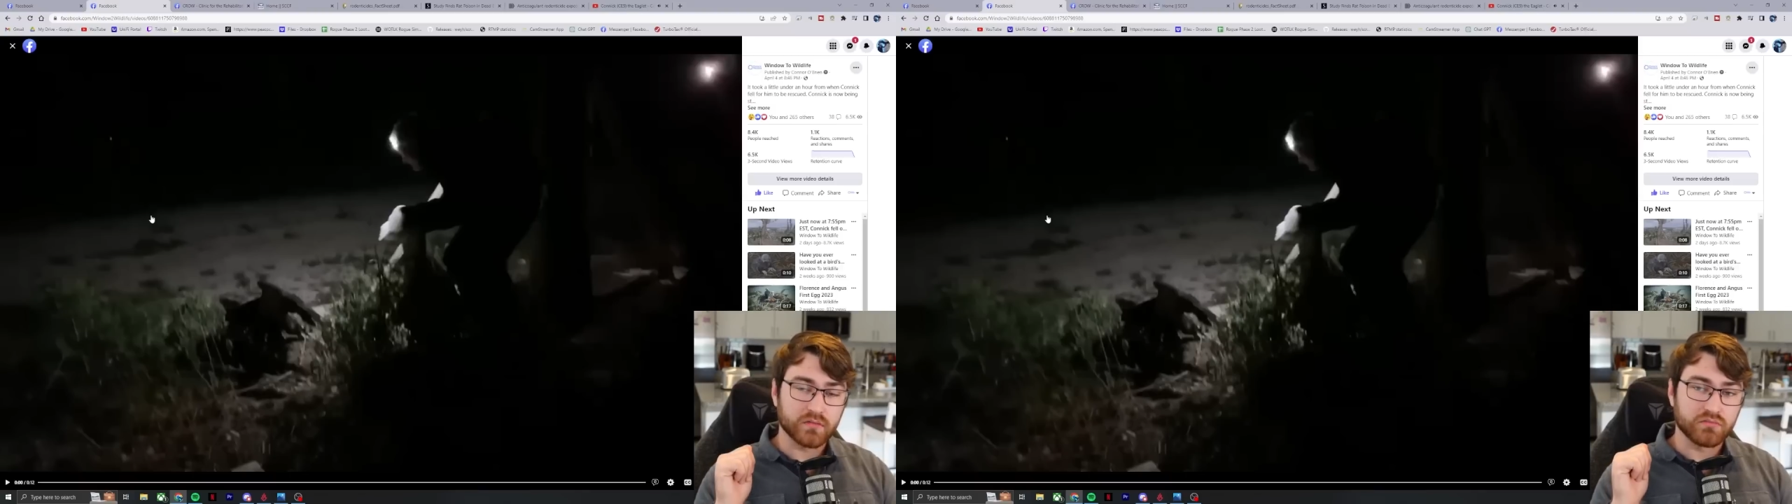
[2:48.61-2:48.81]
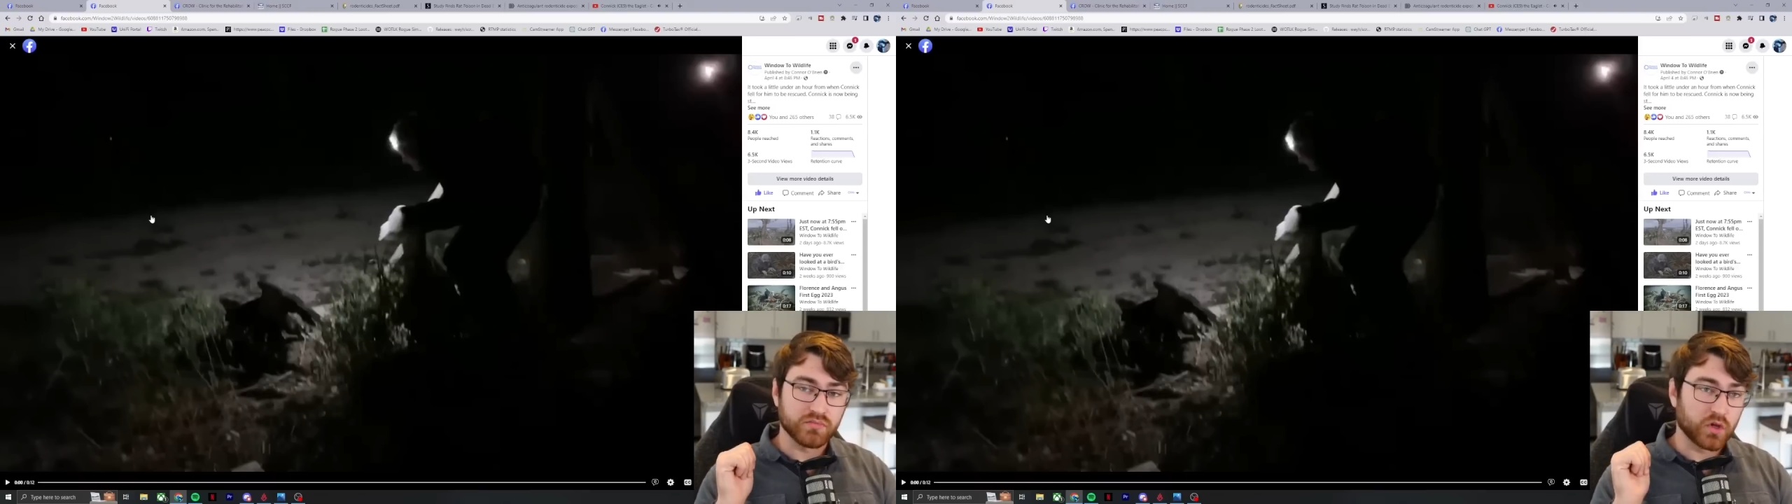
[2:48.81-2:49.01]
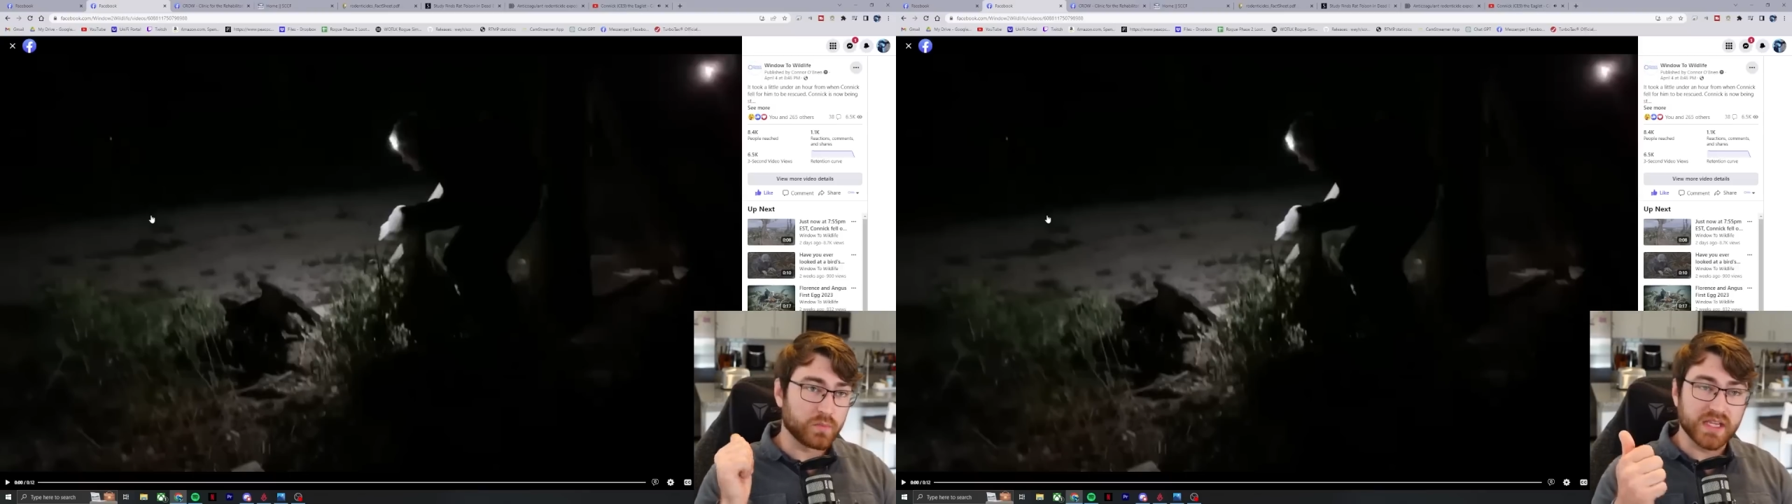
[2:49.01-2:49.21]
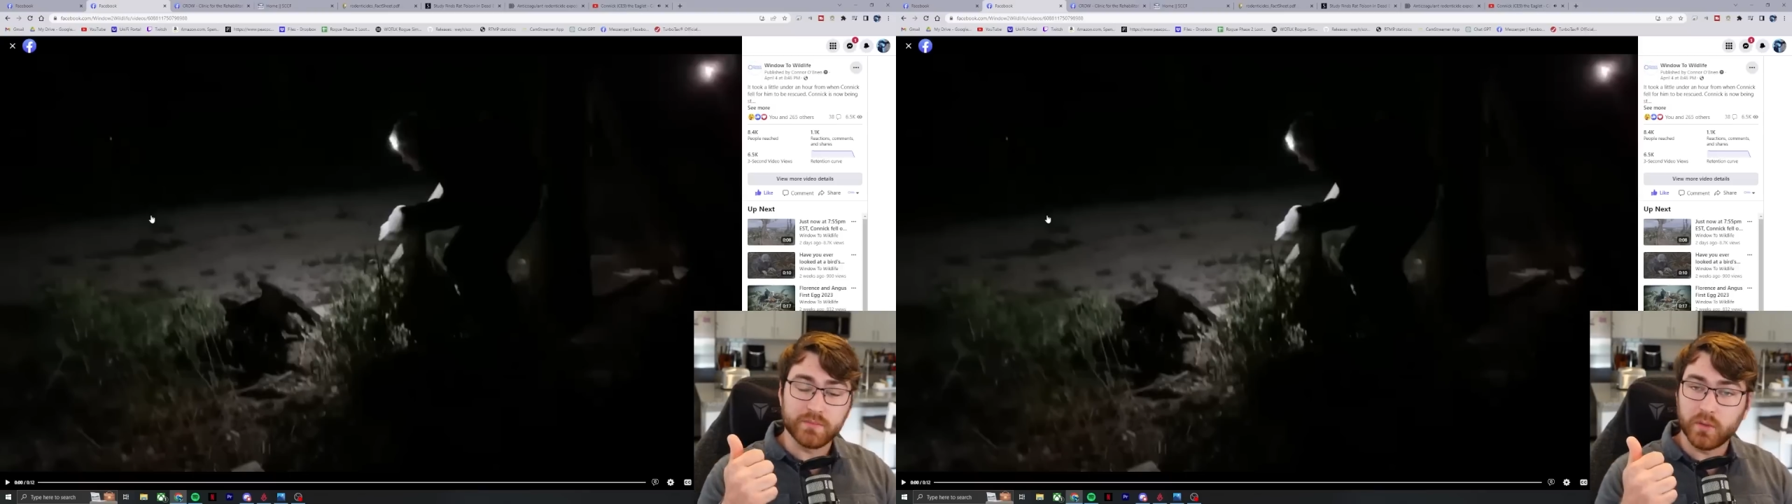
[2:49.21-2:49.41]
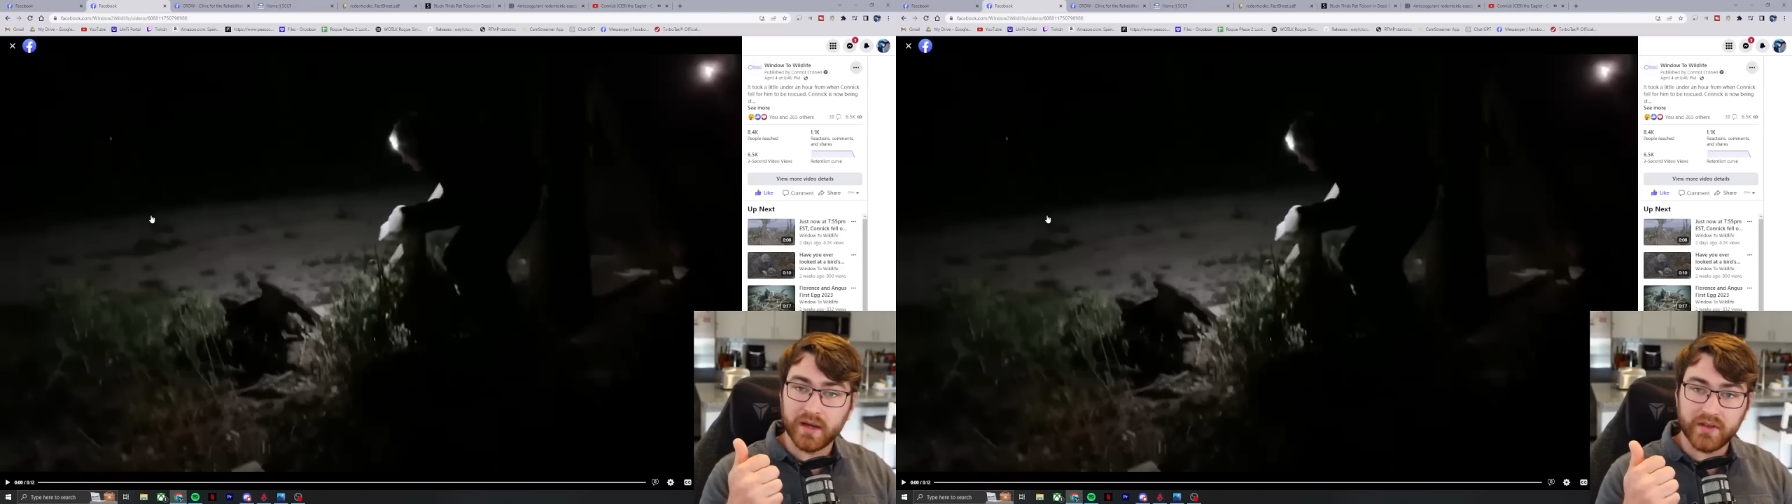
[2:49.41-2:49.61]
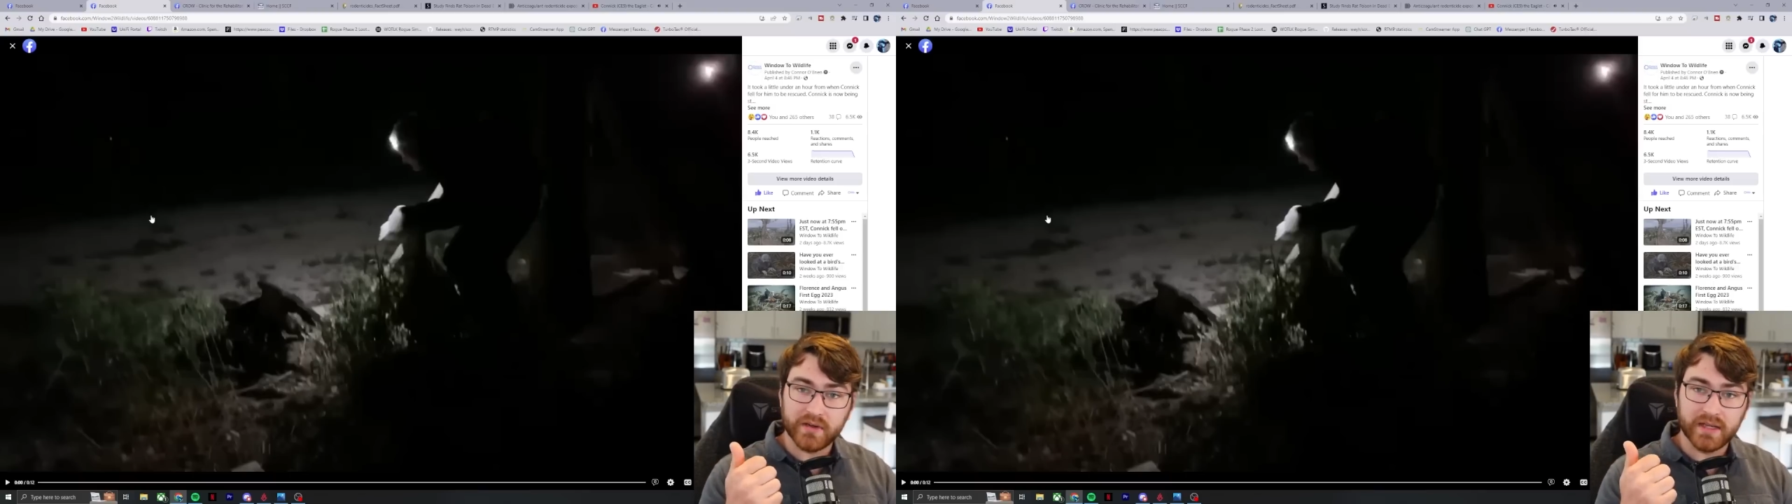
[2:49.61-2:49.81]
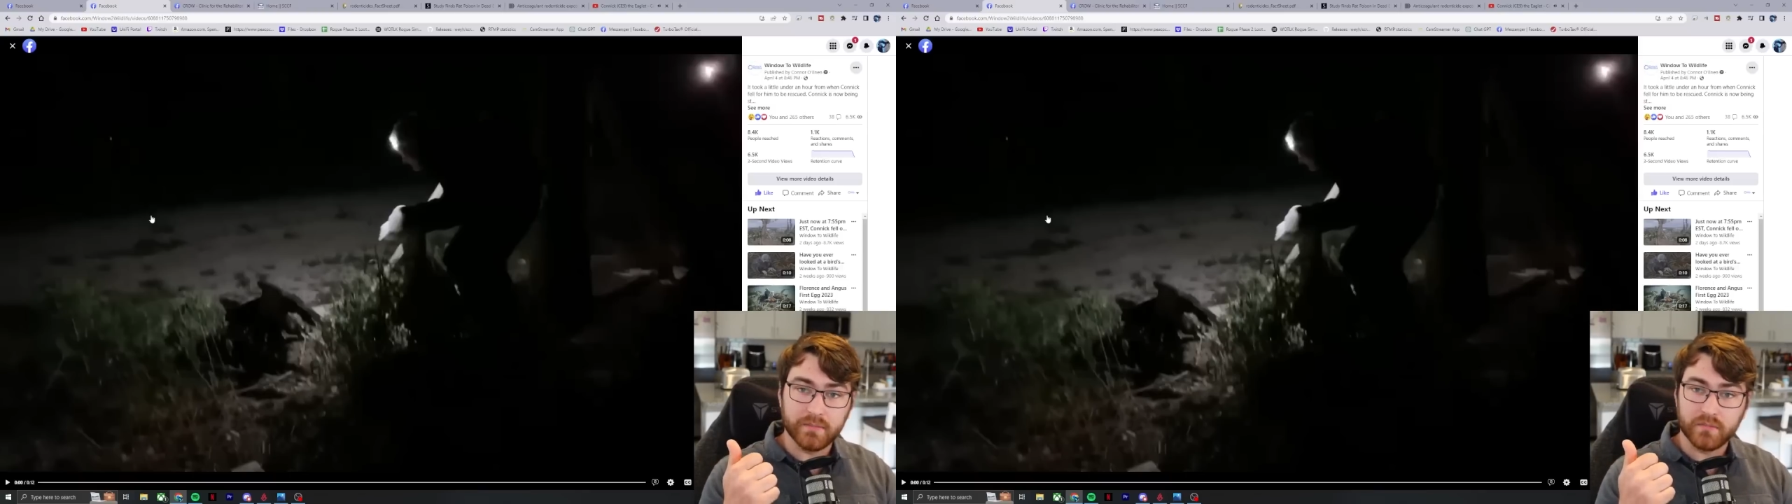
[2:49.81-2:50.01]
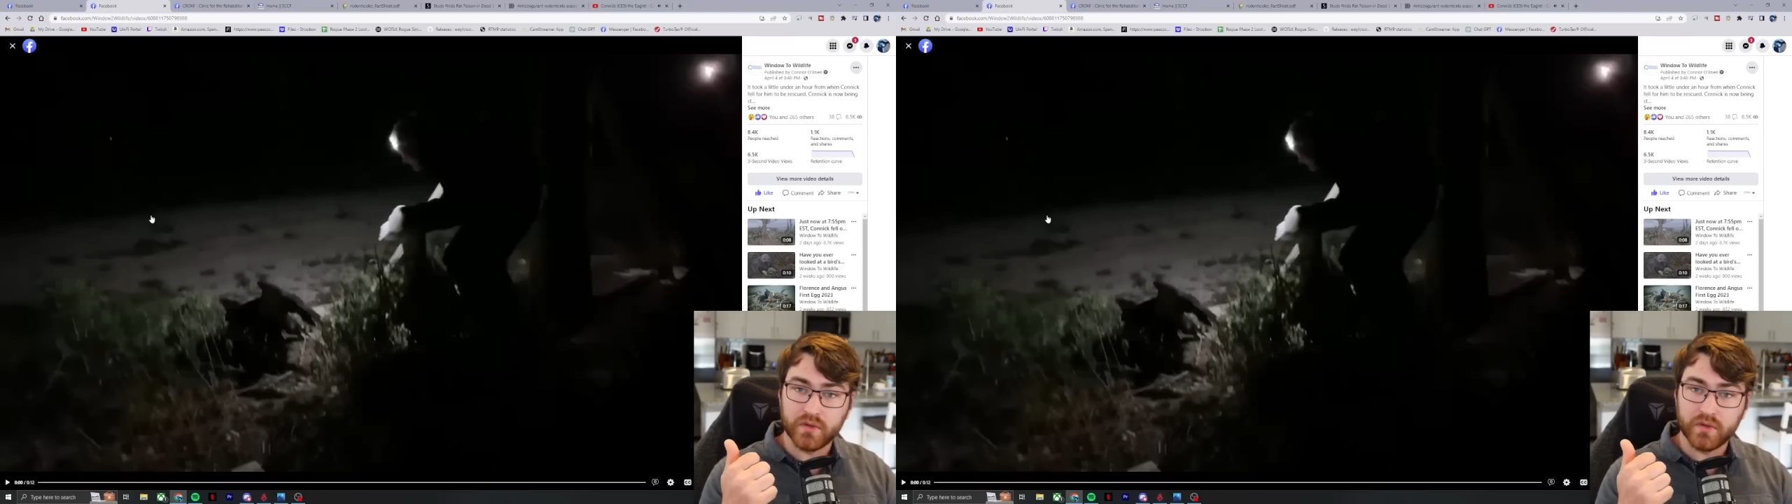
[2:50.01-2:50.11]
no people bother him,